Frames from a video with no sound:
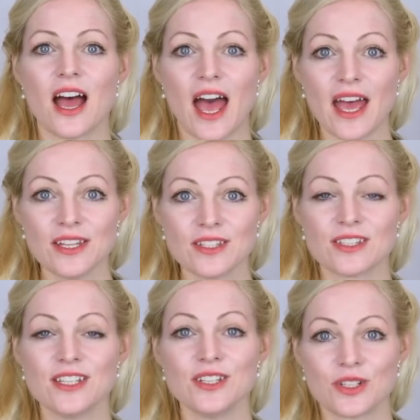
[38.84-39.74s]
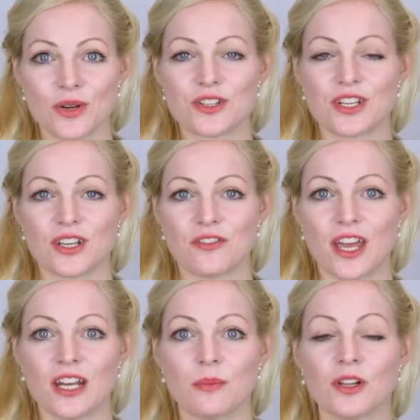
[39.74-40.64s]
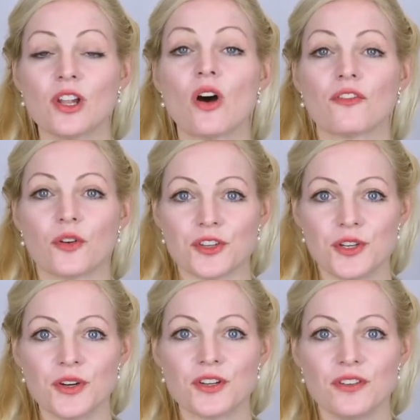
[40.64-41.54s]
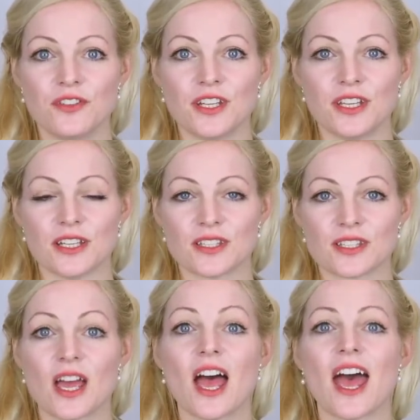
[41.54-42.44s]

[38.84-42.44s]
and scene coaching available for your convenience,